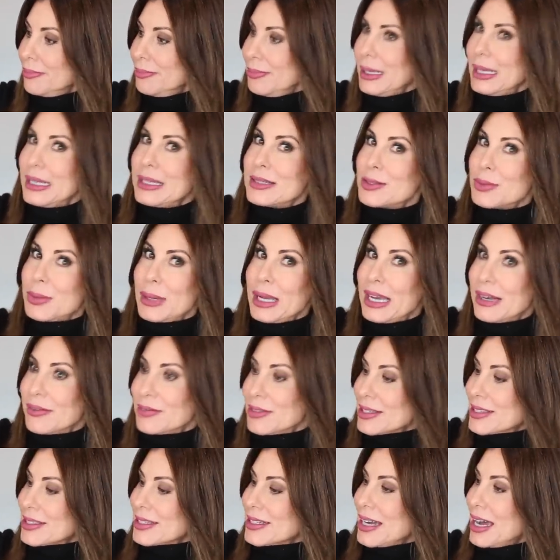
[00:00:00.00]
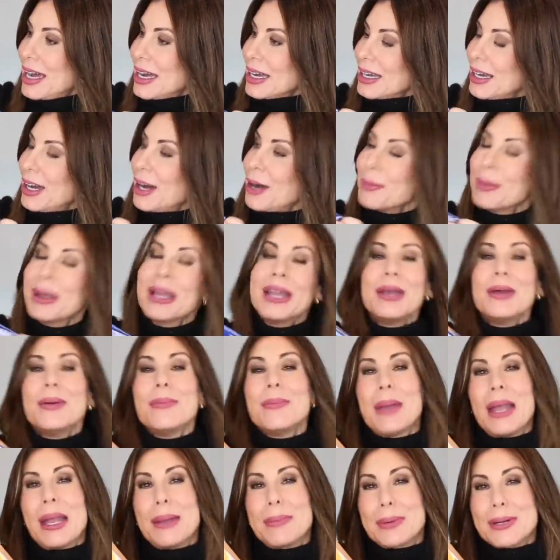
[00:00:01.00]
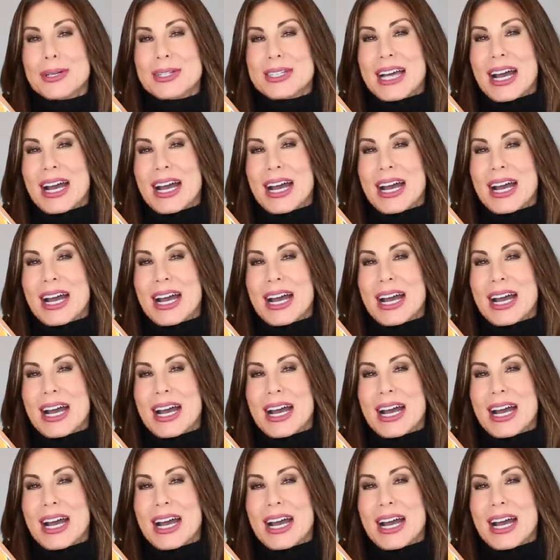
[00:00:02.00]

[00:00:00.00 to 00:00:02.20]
means we have to stock up. Paper